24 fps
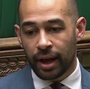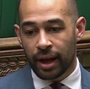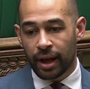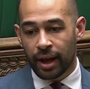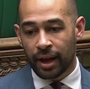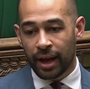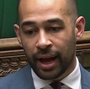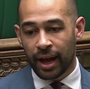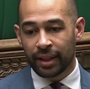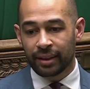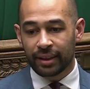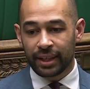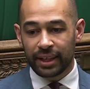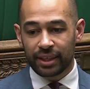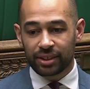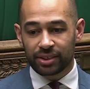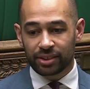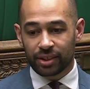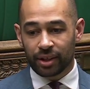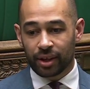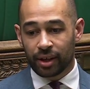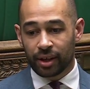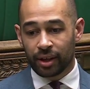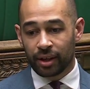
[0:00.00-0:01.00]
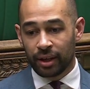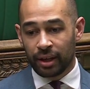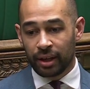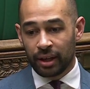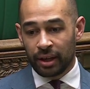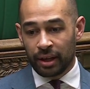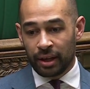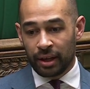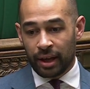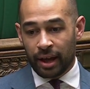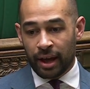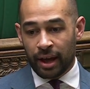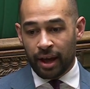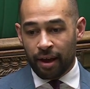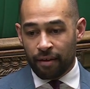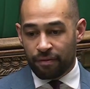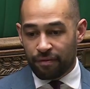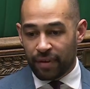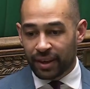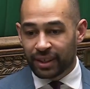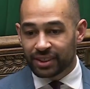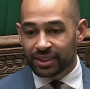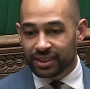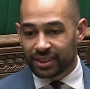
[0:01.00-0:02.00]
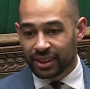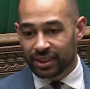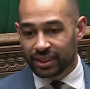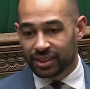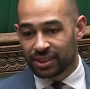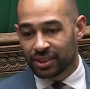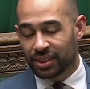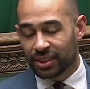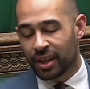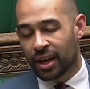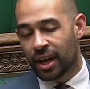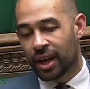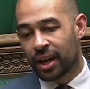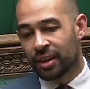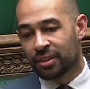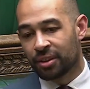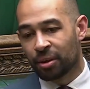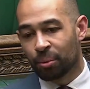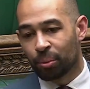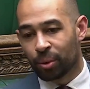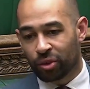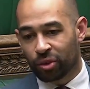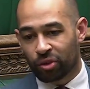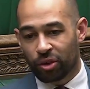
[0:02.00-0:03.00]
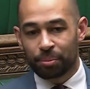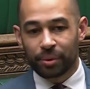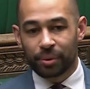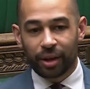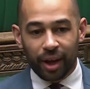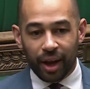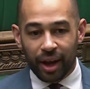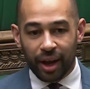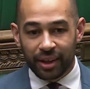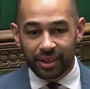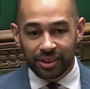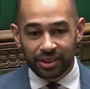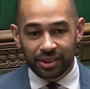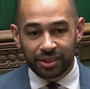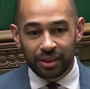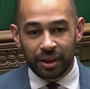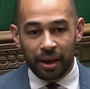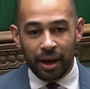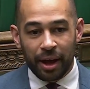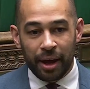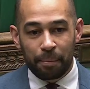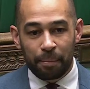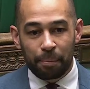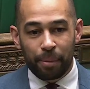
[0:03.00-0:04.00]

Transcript: and these are offences that were criminalised